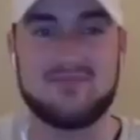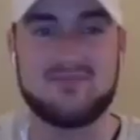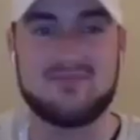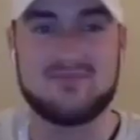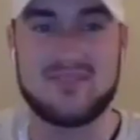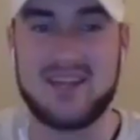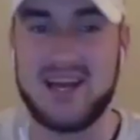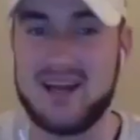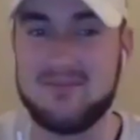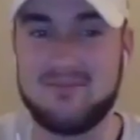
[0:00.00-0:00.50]

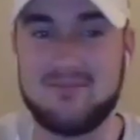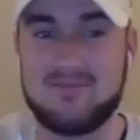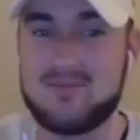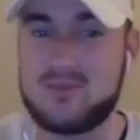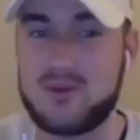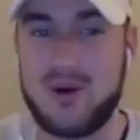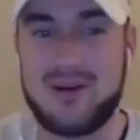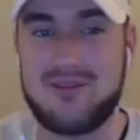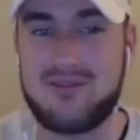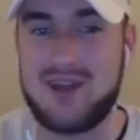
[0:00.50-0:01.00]
that,
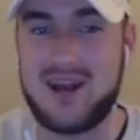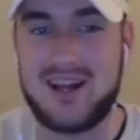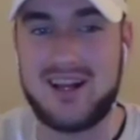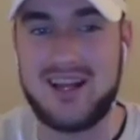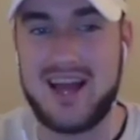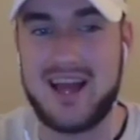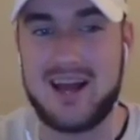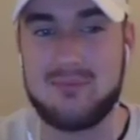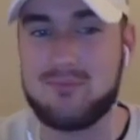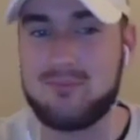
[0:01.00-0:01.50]
quite frankly,
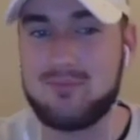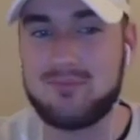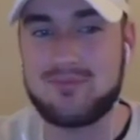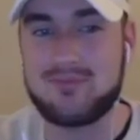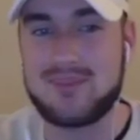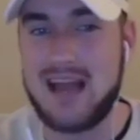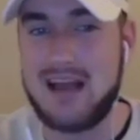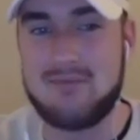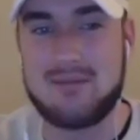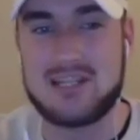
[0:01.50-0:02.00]
Adam,
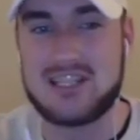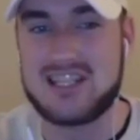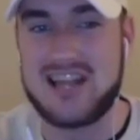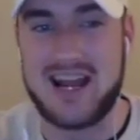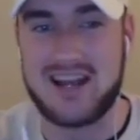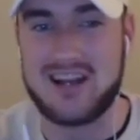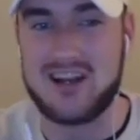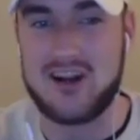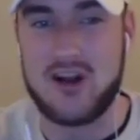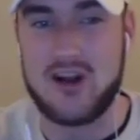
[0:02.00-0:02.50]
I've been
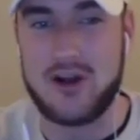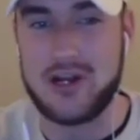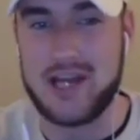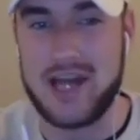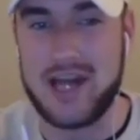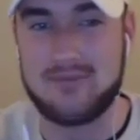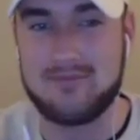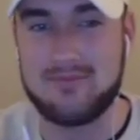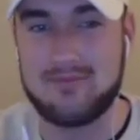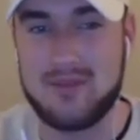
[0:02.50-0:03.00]
snacking on all
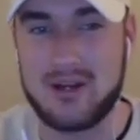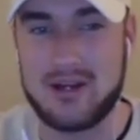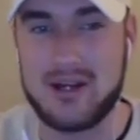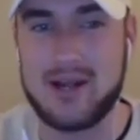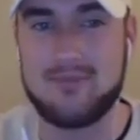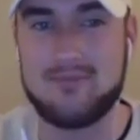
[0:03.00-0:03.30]
day, okay?